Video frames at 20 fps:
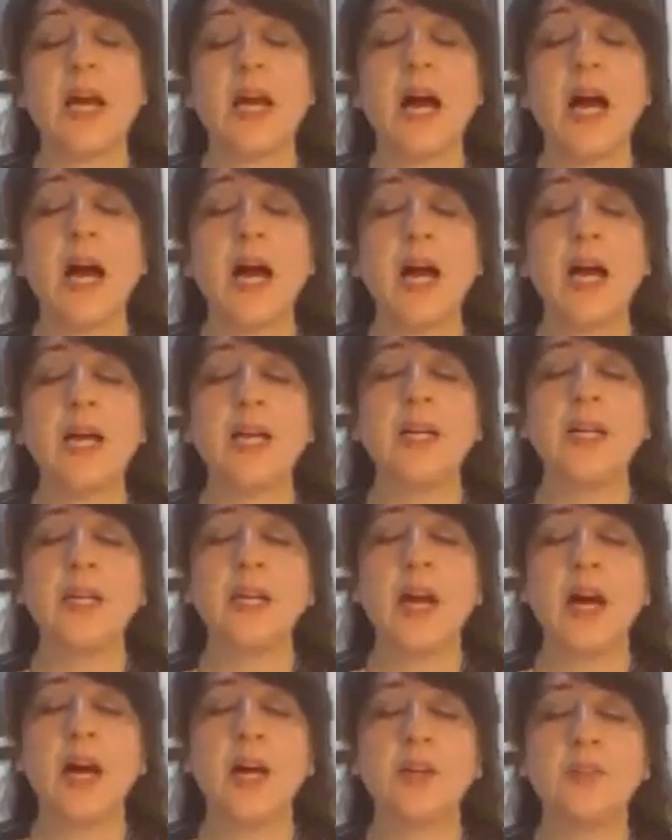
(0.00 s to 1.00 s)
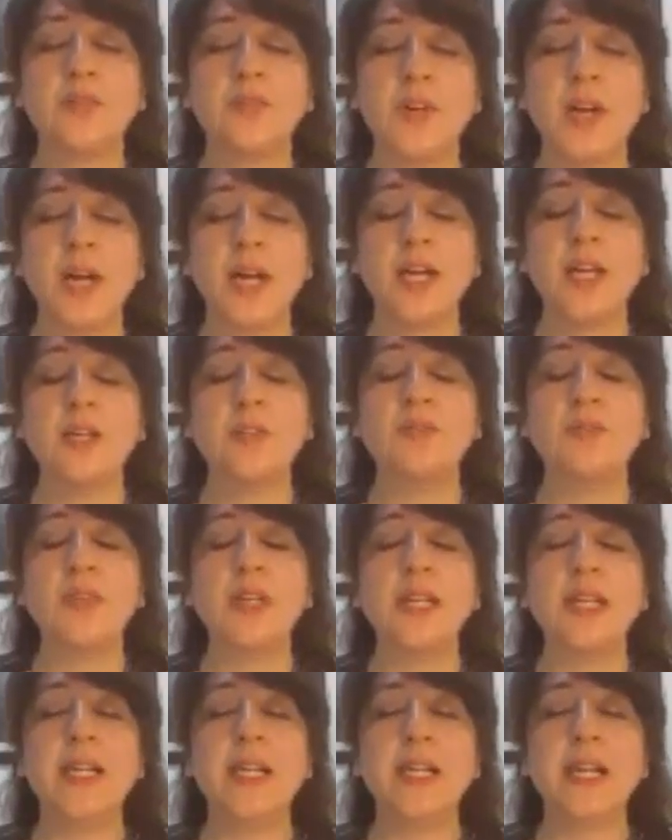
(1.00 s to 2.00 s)
I are 5
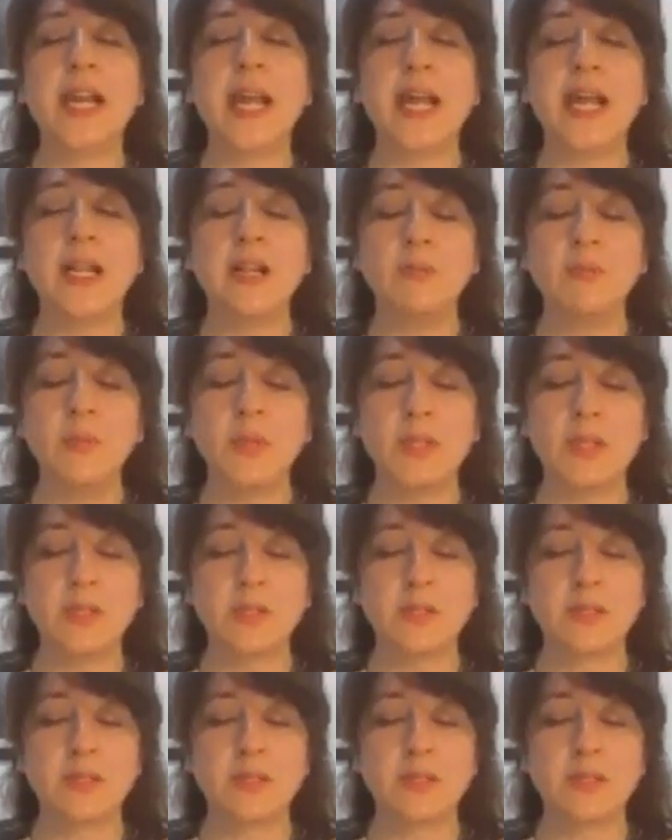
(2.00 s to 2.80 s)
feeling helpless